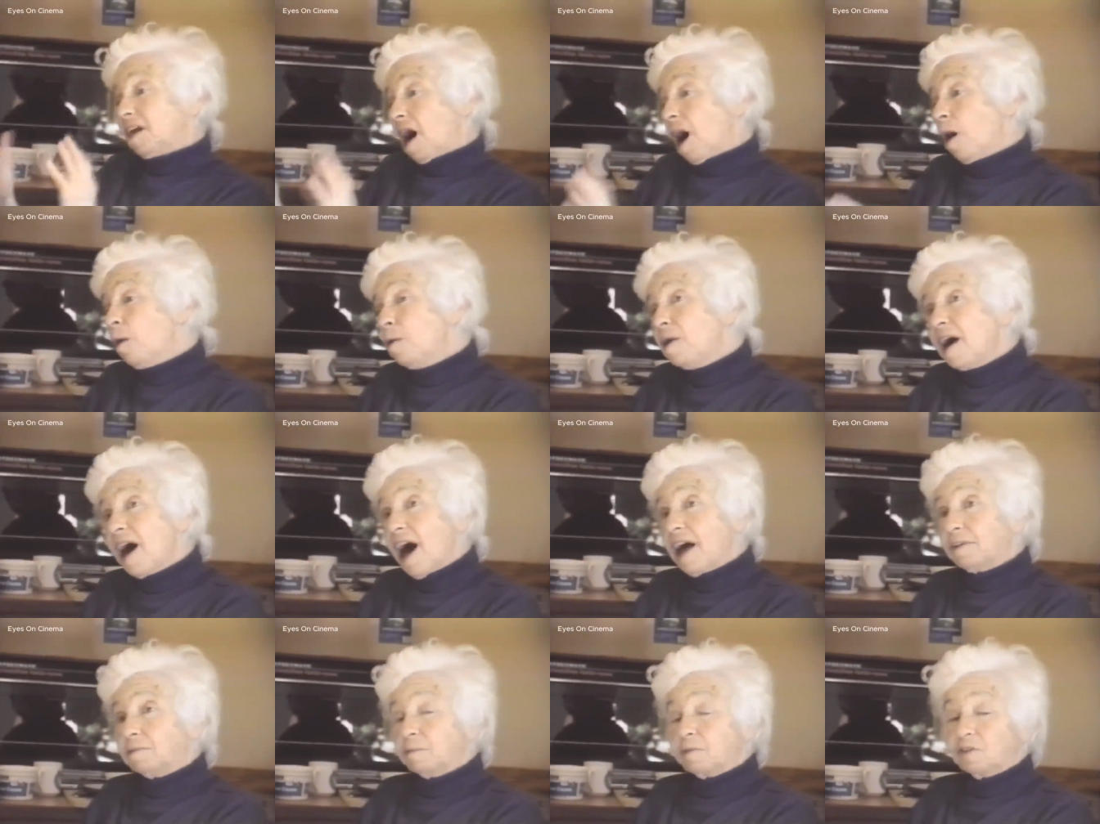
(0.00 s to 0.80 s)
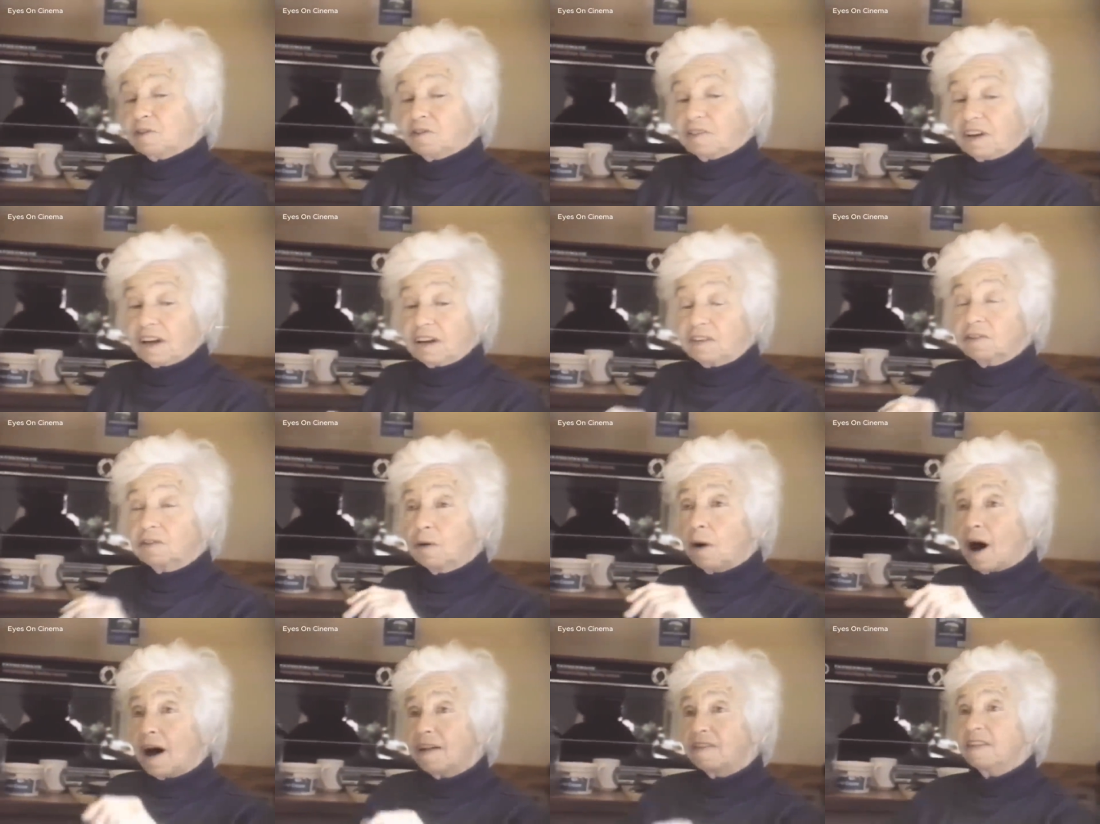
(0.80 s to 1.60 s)
our atmosphere,
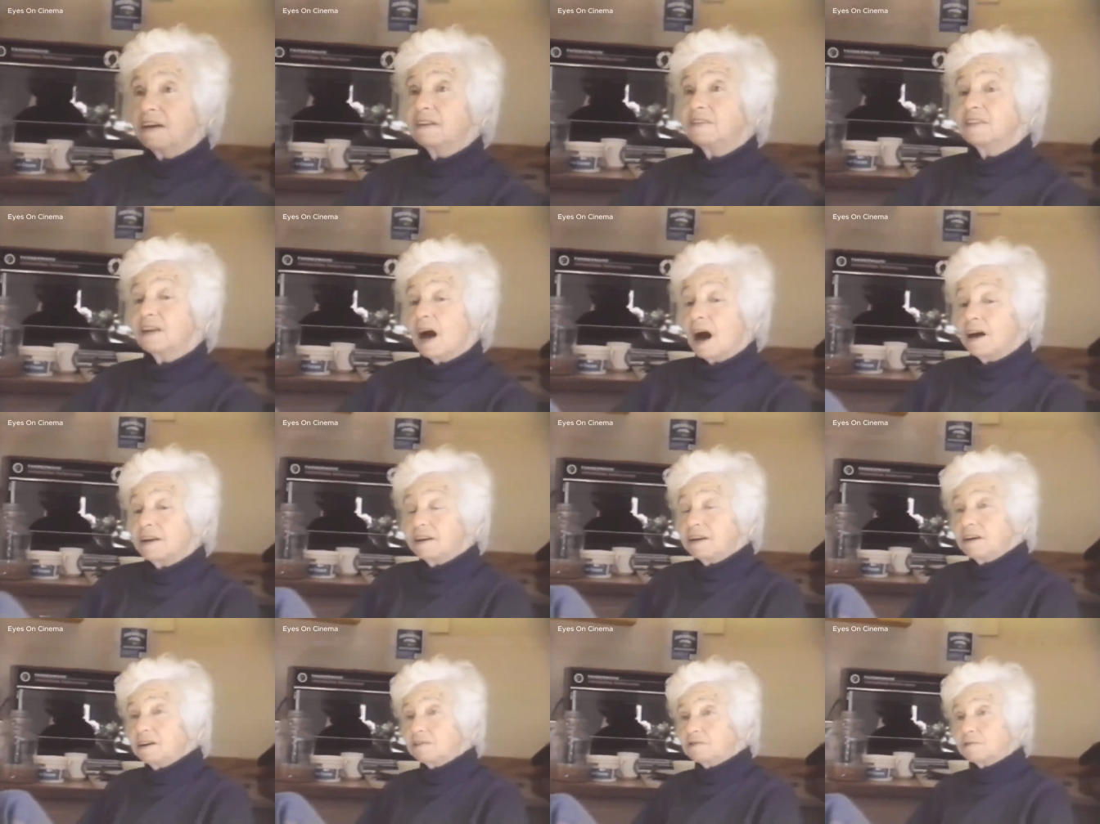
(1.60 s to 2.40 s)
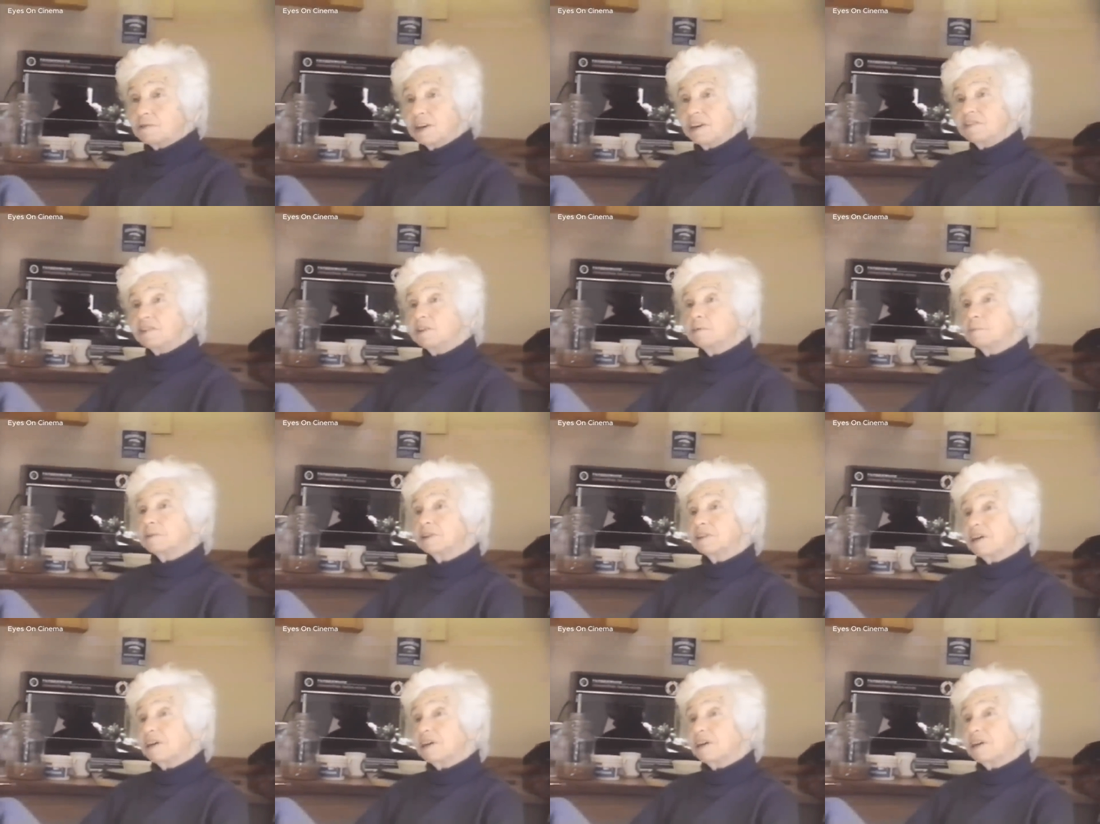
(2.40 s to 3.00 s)
so I think the idea is reasonable.